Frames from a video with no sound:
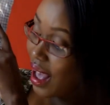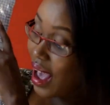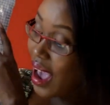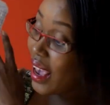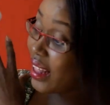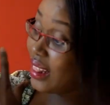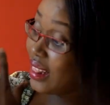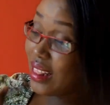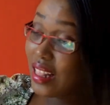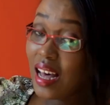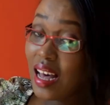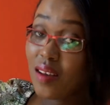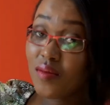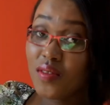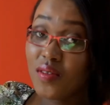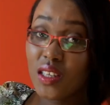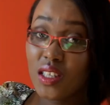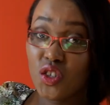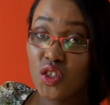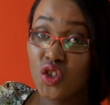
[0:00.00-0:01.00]
I
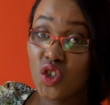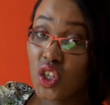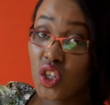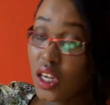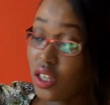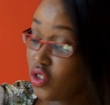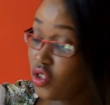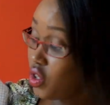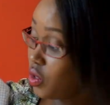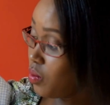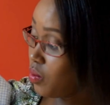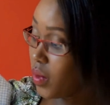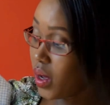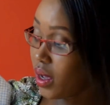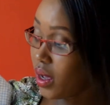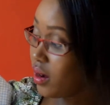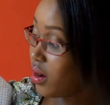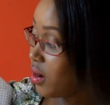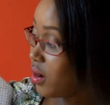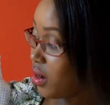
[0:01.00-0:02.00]
love this changing
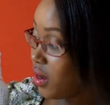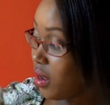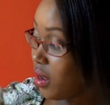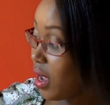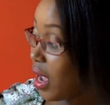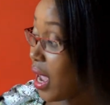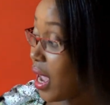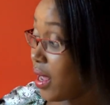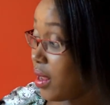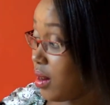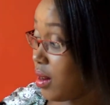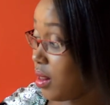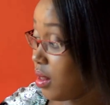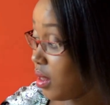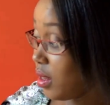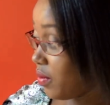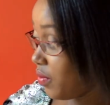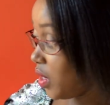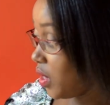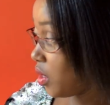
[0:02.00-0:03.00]
mat. I
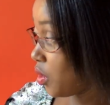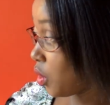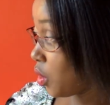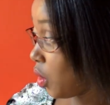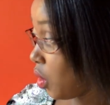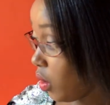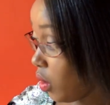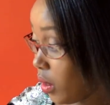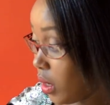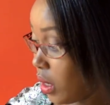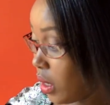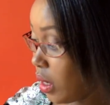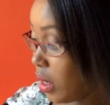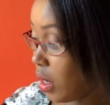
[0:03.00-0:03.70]
love it a lot.